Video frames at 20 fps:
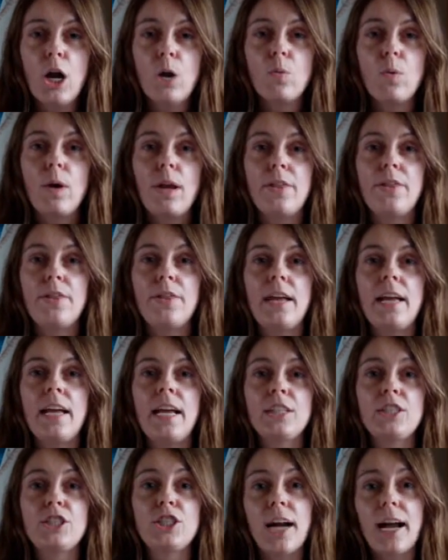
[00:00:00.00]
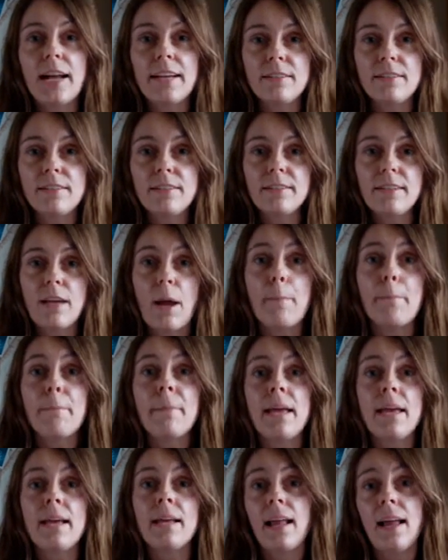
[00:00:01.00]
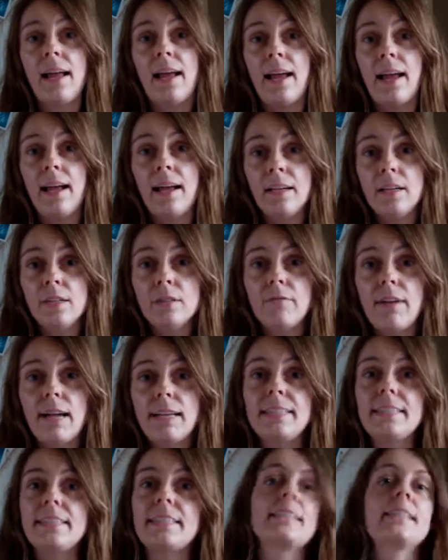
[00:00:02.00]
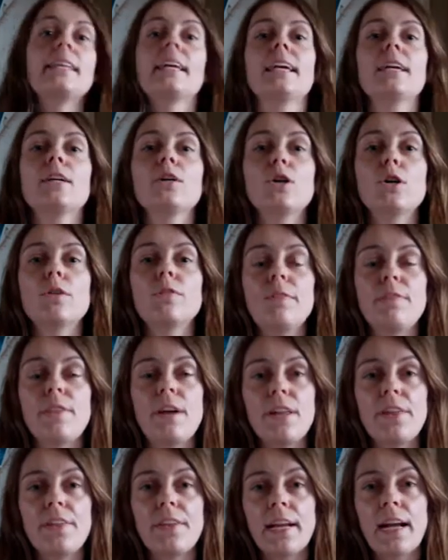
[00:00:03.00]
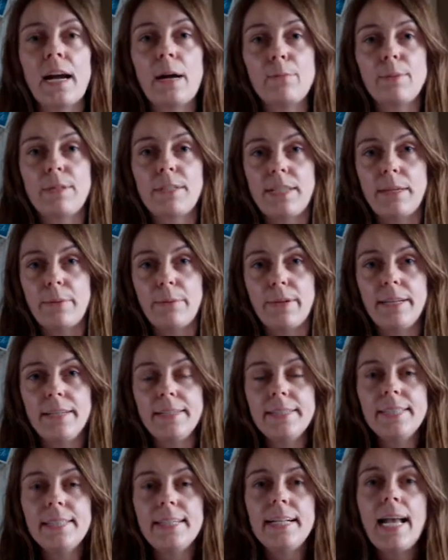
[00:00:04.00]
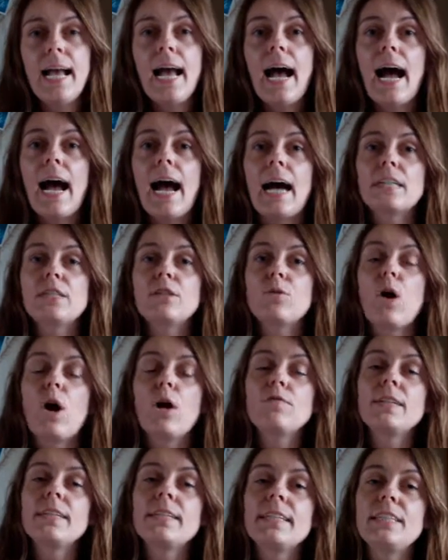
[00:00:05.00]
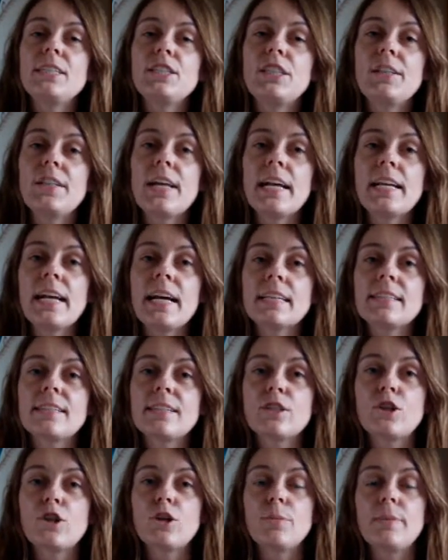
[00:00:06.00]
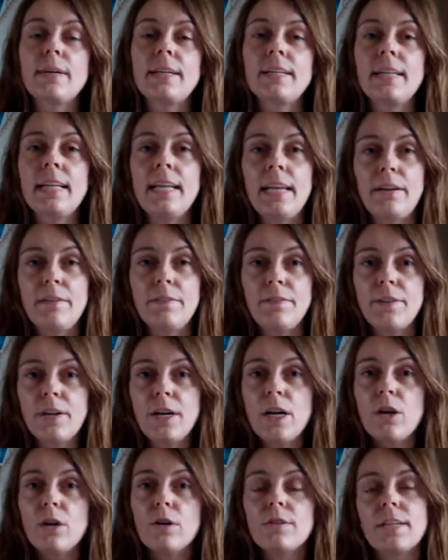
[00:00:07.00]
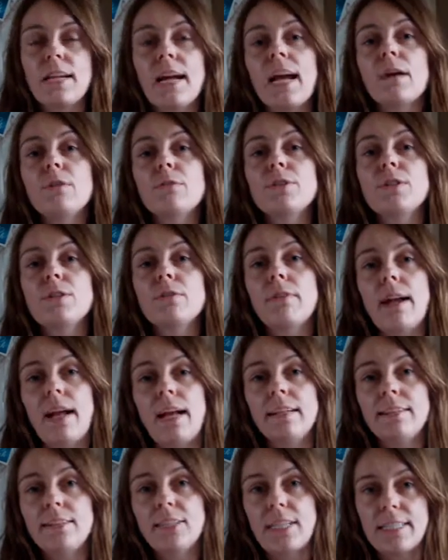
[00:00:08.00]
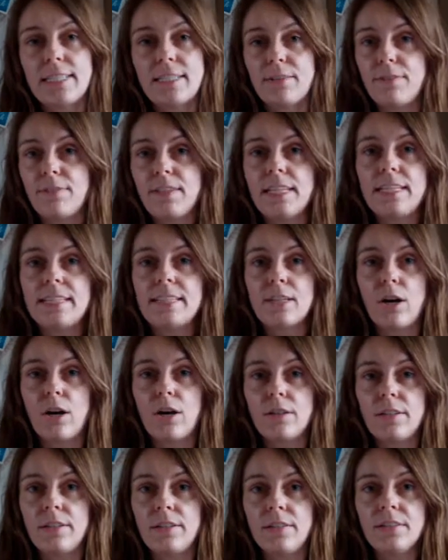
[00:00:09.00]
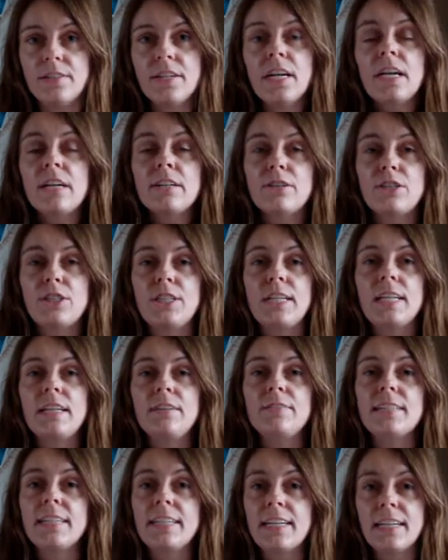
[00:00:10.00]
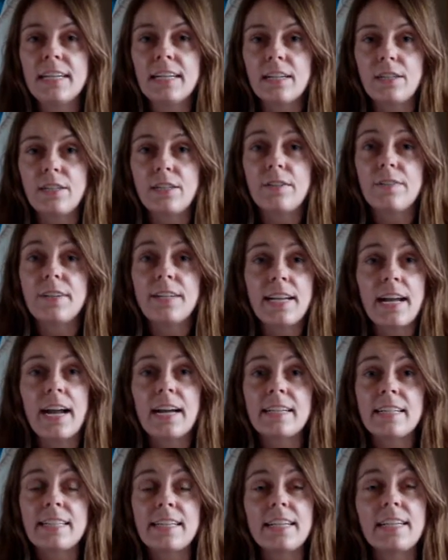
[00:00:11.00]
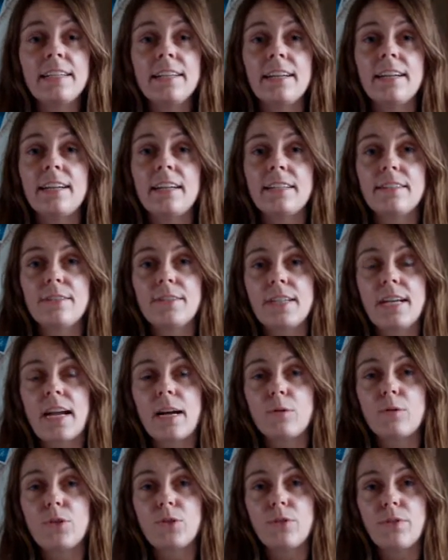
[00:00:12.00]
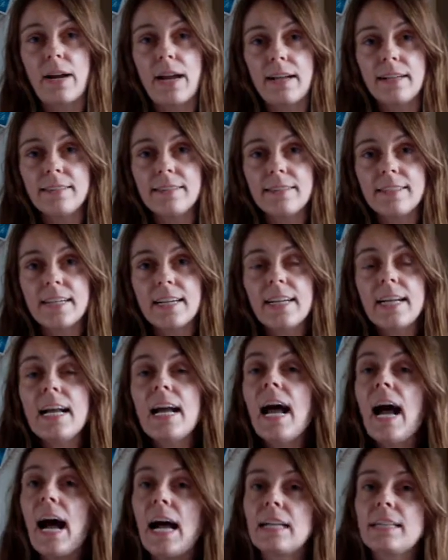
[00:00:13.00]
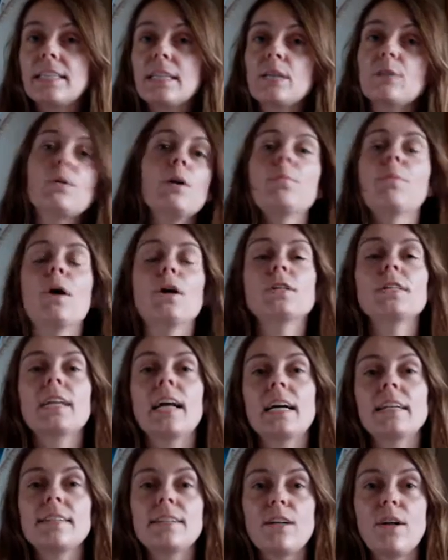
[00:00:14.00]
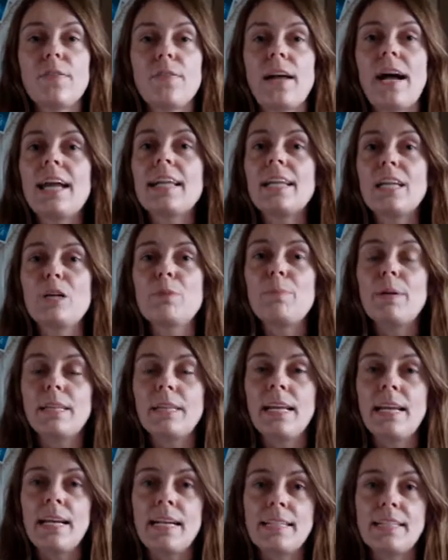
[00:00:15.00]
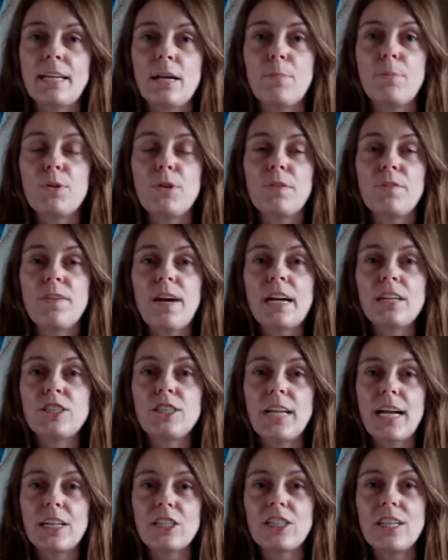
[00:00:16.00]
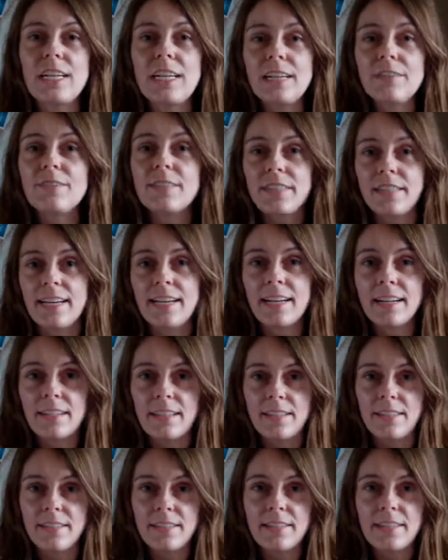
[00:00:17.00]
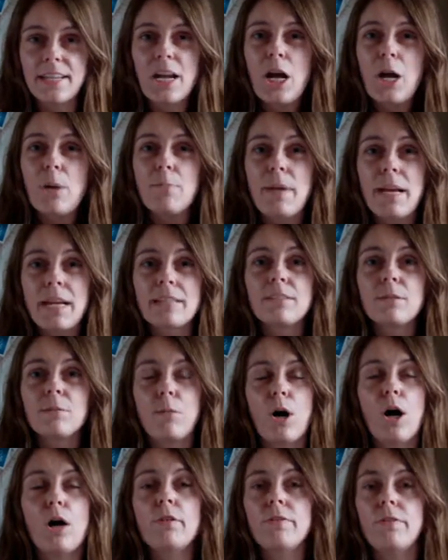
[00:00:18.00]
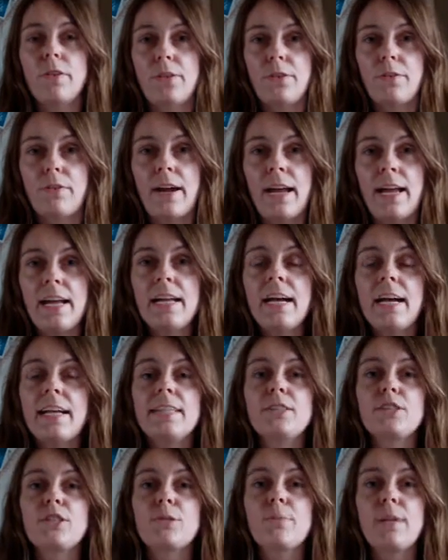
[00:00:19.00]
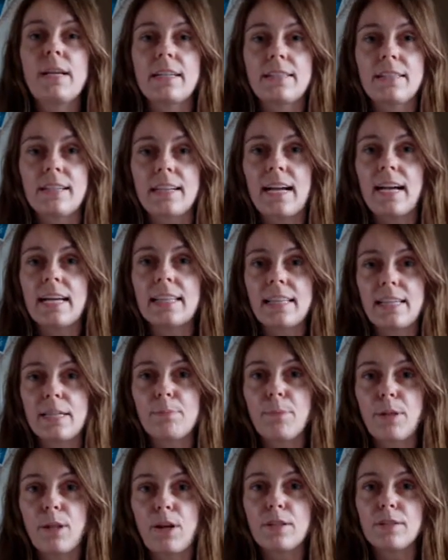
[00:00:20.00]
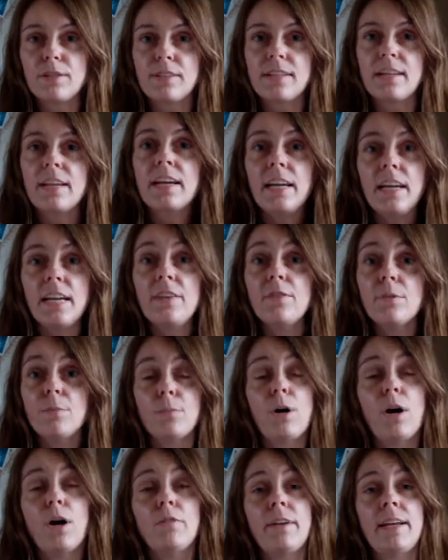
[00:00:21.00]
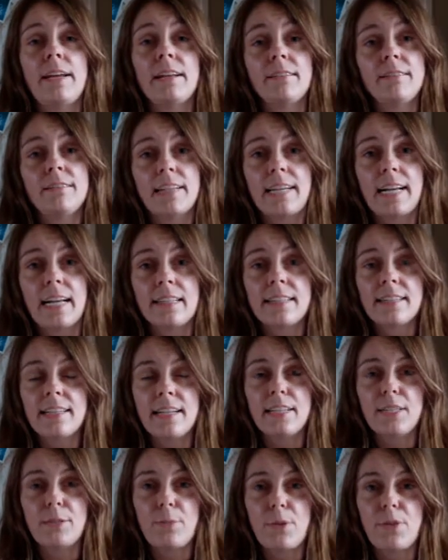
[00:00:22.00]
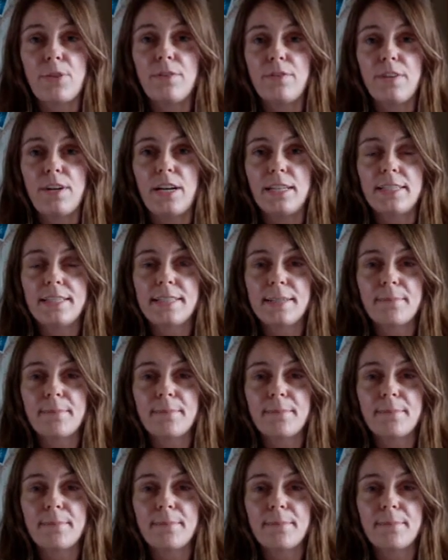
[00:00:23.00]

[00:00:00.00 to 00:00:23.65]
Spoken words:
with a child, a male heir, ready to take over if anything happened to her. And obviously she then has to come and live under house arrest. She has to flee Scotland, so she lives in England for 19 years under house arrest. I'll do a podcast on that a little bit later, but the fact she actually lives in England makes her more of a threat, and it just makes the Catholic plots even more real against Elizabeth I.